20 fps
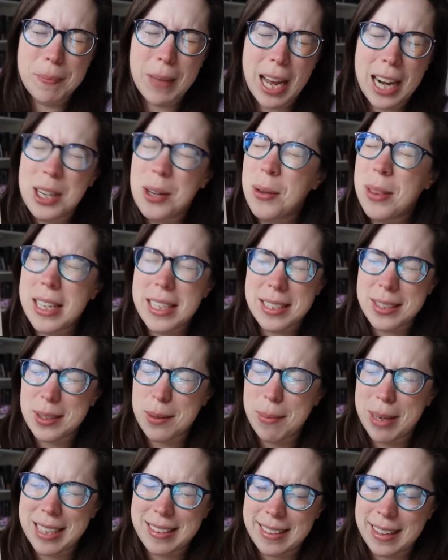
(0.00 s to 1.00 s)
I know that
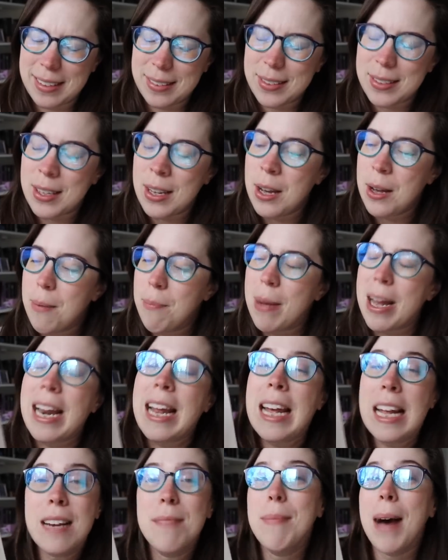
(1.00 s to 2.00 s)
doesn't make sense,
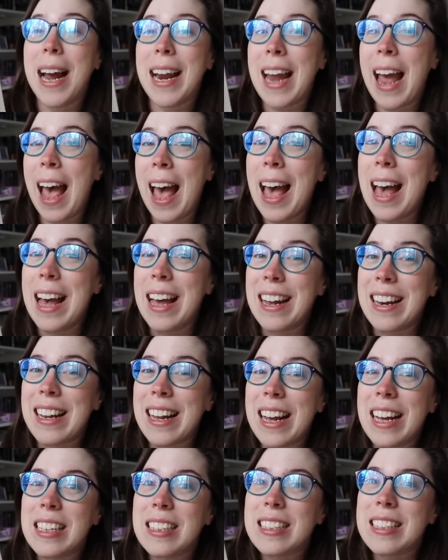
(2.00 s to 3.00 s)
but in my head,
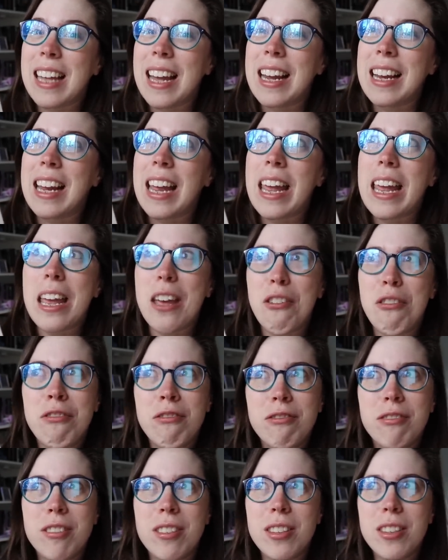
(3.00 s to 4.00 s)
it's like,
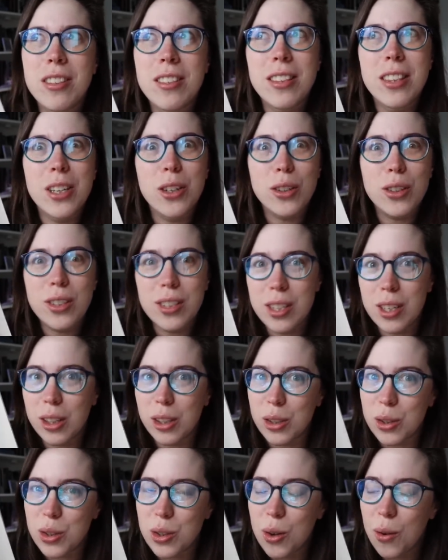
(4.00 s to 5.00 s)
if there's
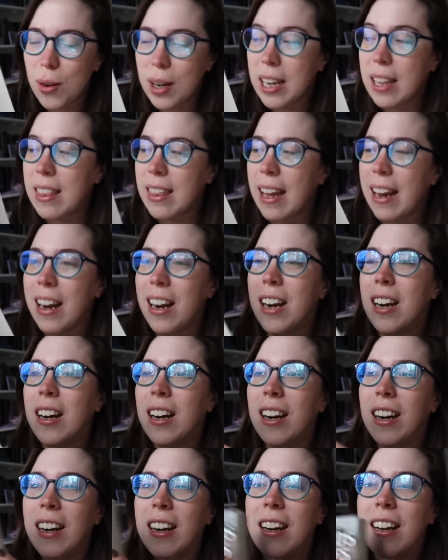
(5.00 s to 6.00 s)
still a story
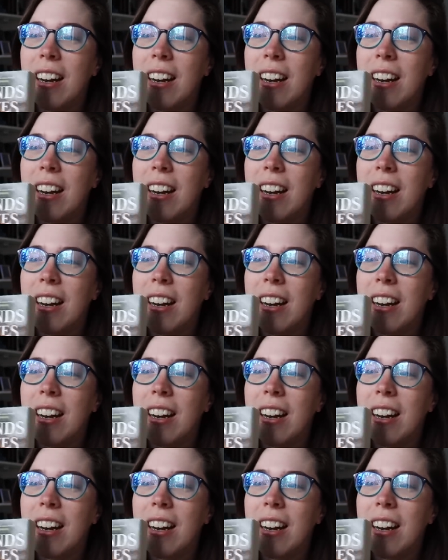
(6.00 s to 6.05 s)
there,